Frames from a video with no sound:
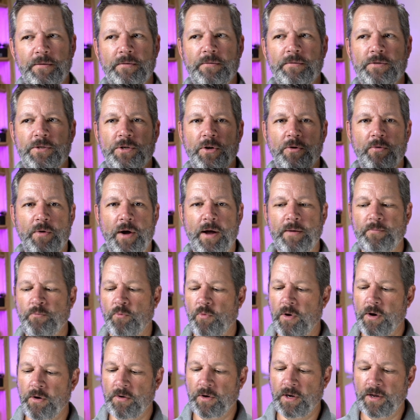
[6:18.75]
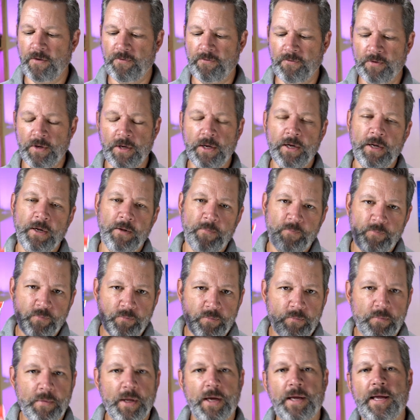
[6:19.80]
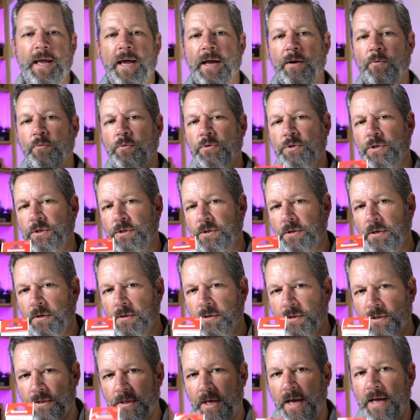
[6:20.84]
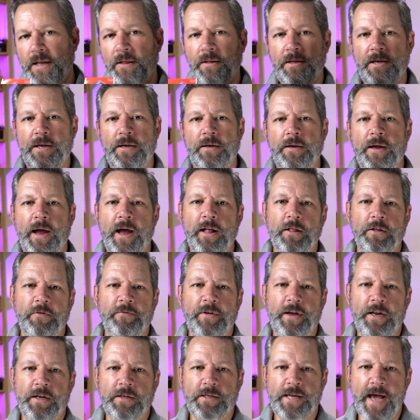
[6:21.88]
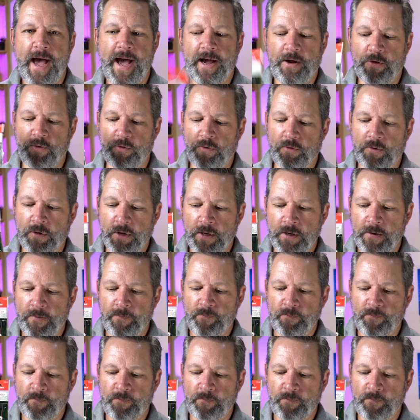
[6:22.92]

so I'm wondering if, again, with just slightly elevated tackle,